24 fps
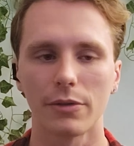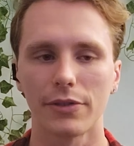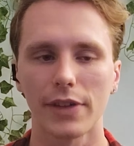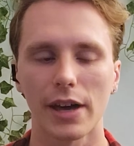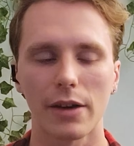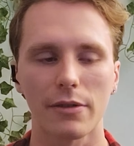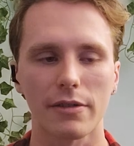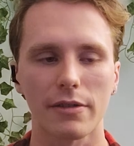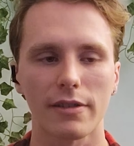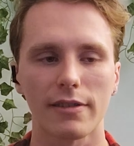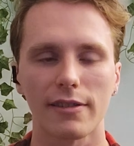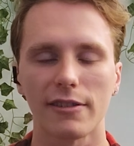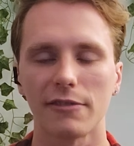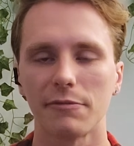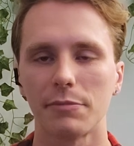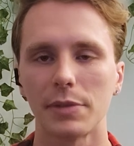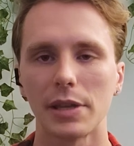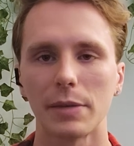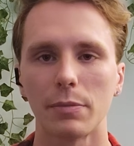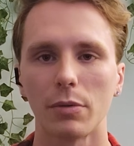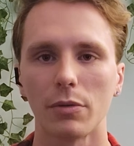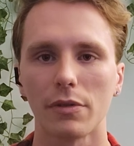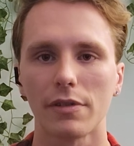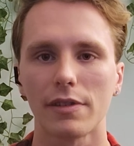thousands of
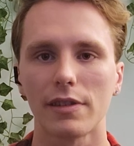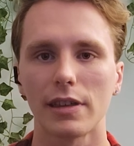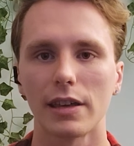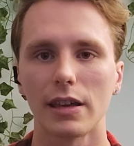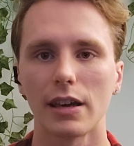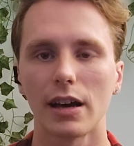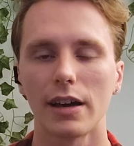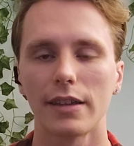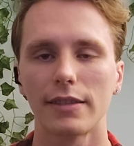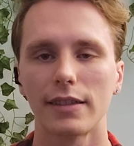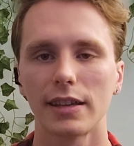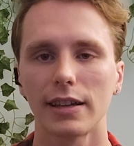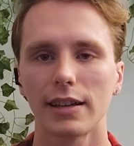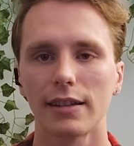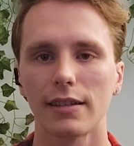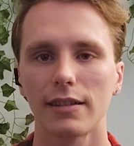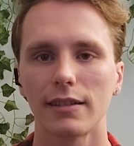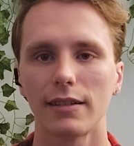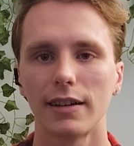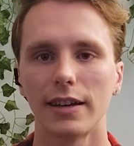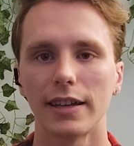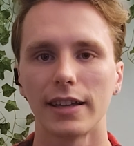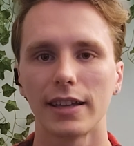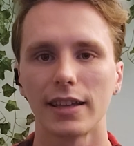people see it. I think it
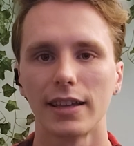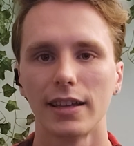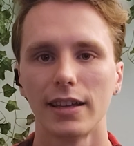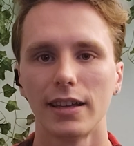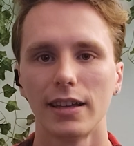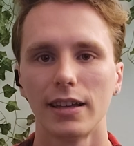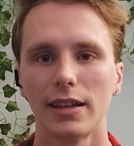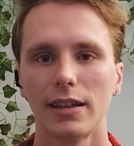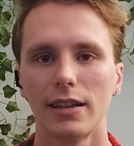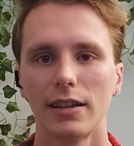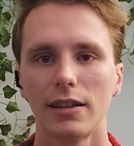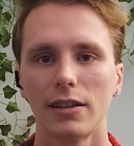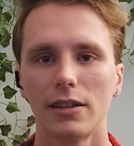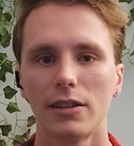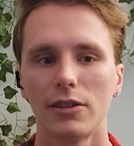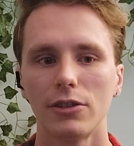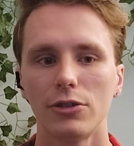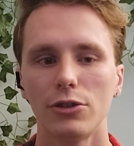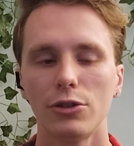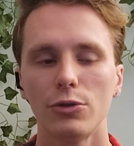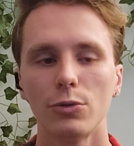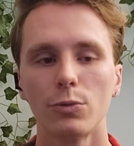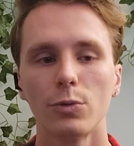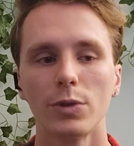like,
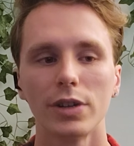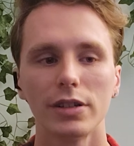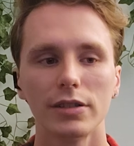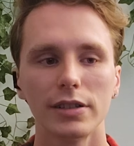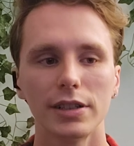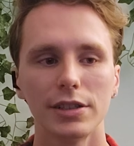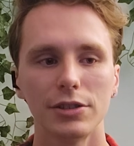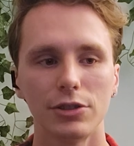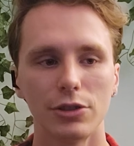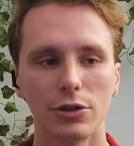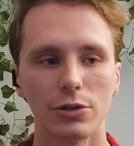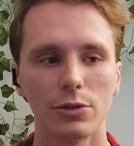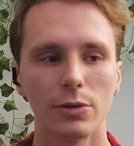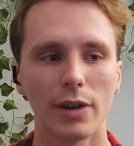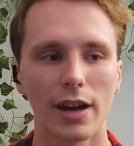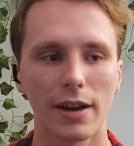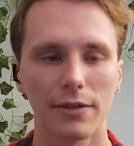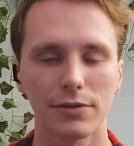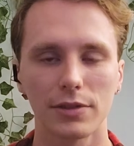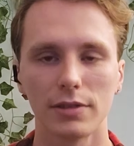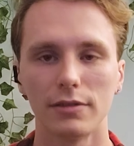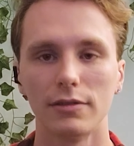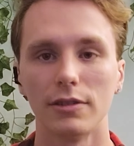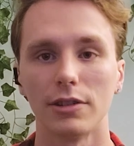you really do
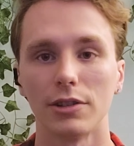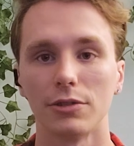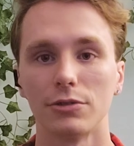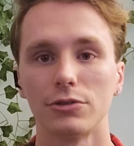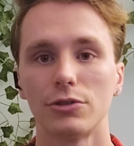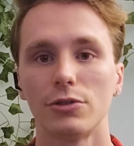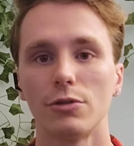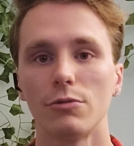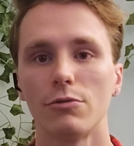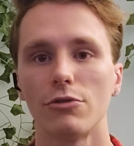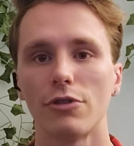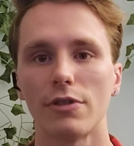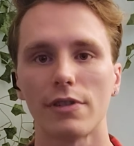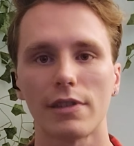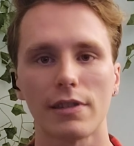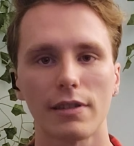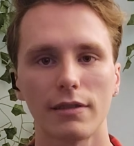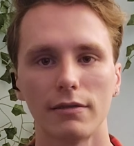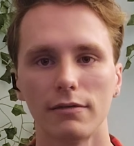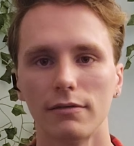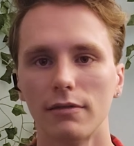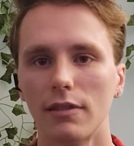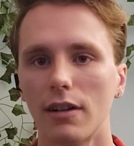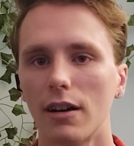have to learn to just
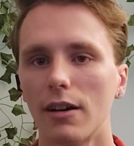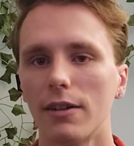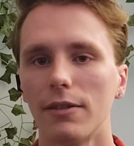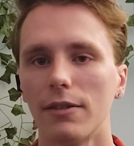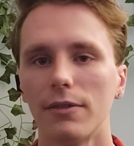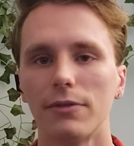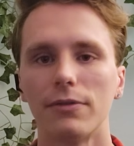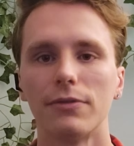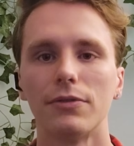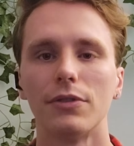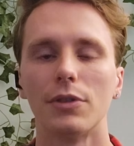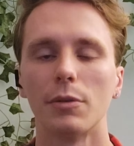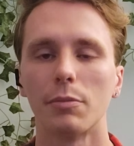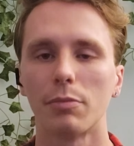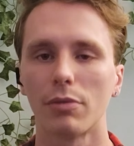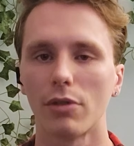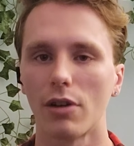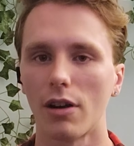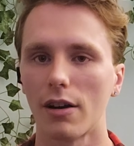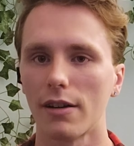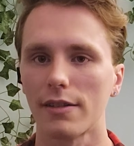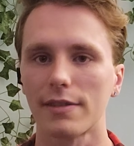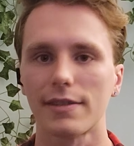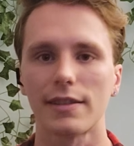love the
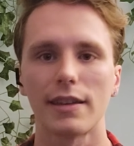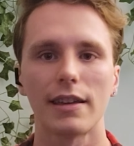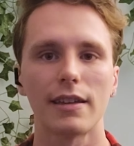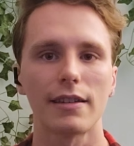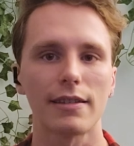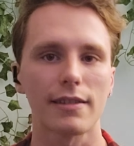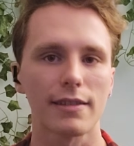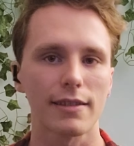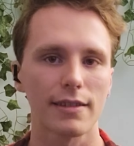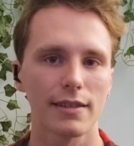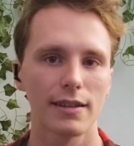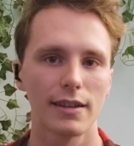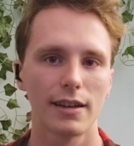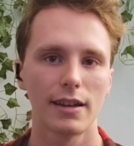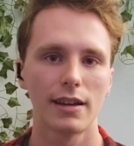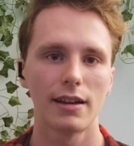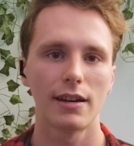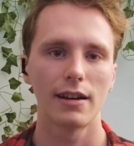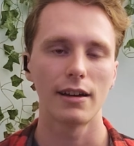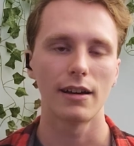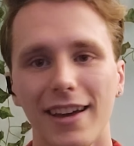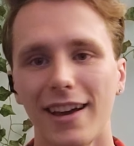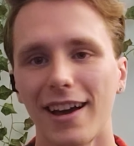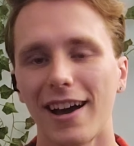process.
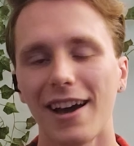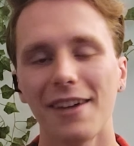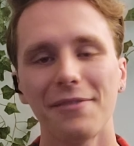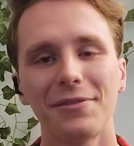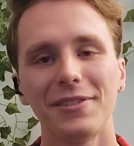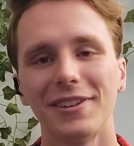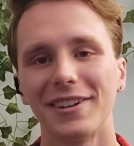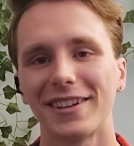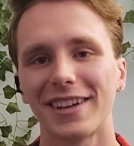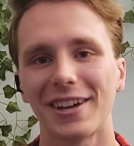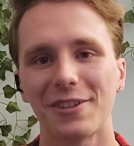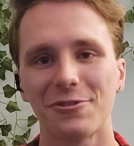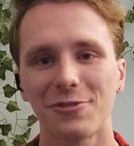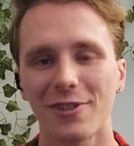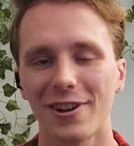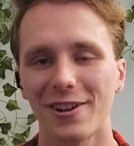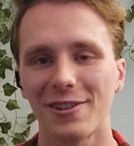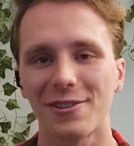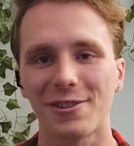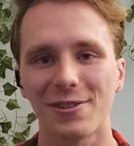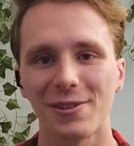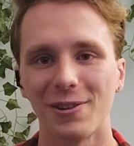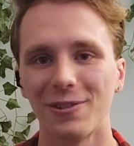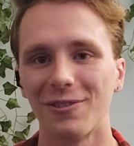I feel like I
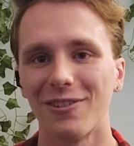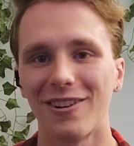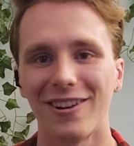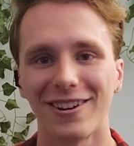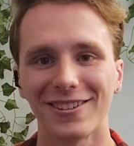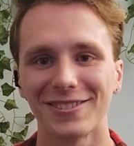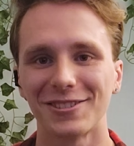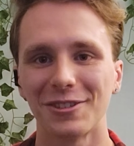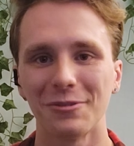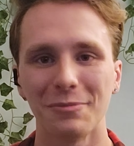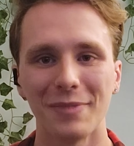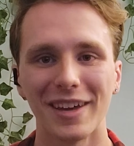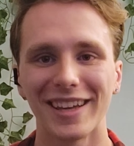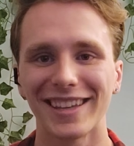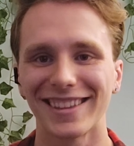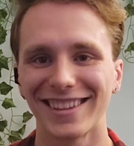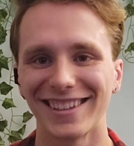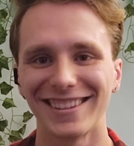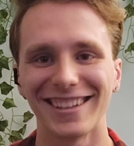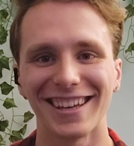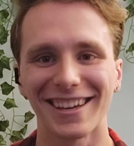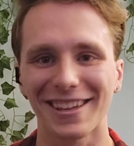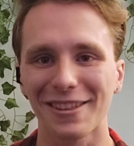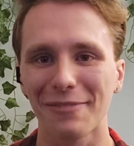tried so long to make
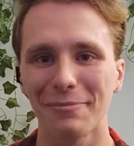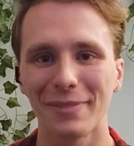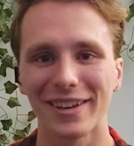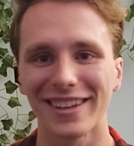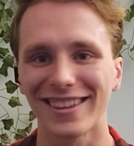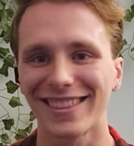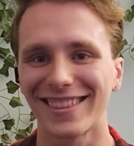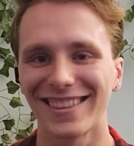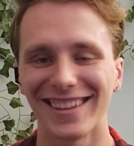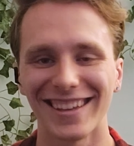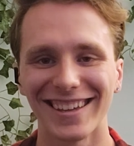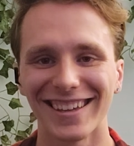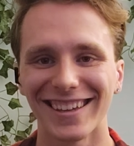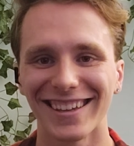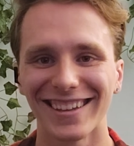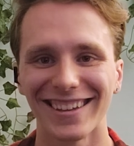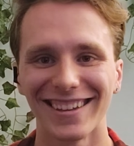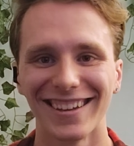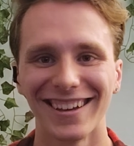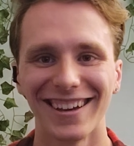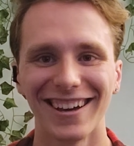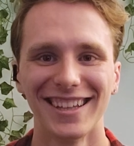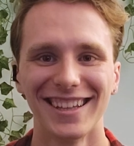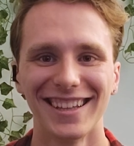the next big thing,